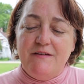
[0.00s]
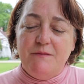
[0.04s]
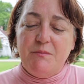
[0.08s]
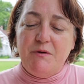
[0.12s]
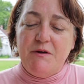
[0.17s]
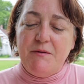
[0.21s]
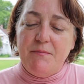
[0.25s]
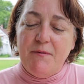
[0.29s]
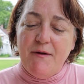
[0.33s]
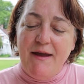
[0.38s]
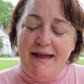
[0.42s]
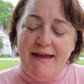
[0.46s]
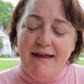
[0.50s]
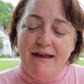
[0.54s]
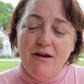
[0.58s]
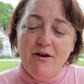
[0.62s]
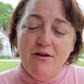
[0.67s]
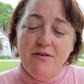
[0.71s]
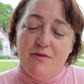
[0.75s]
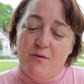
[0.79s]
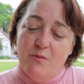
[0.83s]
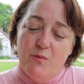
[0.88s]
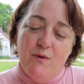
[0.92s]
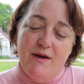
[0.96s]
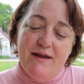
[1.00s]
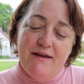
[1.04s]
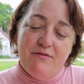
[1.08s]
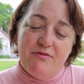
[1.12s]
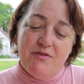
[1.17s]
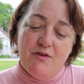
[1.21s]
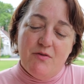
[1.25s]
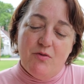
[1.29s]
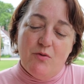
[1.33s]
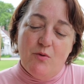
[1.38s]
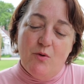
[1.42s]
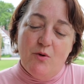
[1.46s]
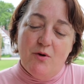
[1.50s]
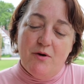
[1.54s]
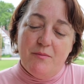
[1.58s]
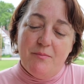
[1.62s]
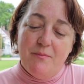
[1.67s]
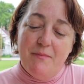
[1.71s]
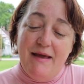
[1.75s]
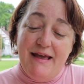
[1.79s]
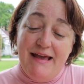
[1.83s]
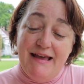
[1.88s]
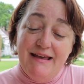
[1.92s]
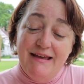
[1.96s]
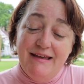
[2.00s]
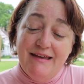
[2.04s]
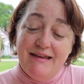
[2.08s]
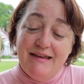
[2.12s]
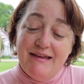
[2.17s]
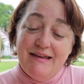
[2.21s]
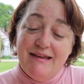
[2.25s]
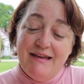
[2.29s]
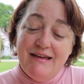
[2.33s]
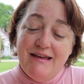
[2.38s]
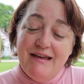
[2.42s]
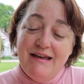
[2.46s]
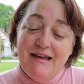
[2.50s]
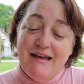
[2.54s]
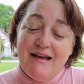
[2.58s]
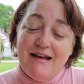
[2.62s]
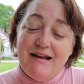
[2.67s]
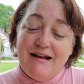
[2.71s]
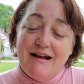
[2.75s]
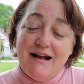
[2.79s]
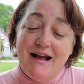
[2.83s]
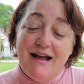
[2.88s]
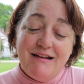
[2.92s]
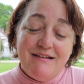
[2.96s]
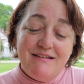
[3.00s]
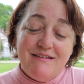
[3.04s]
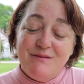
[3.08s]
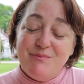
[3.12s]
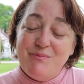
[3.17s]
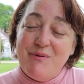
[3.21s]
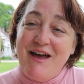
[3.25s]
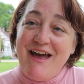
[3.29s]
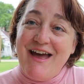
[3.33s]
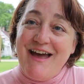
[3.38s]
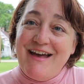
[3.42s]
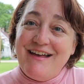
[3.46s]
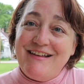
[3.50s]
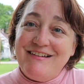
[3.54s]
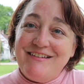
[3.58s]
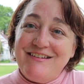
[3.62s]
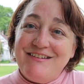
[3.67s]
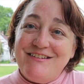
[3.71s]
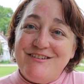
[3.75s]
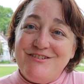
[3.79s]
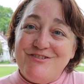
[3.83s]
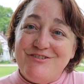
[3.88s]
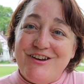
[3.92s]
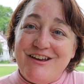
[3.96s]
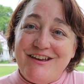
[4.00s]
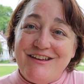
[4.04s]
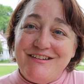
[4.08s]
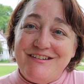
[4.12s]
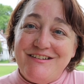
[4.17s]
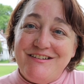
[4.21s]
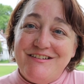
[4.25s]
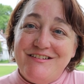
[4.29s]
prepare the way of the Lord, make God's path straight.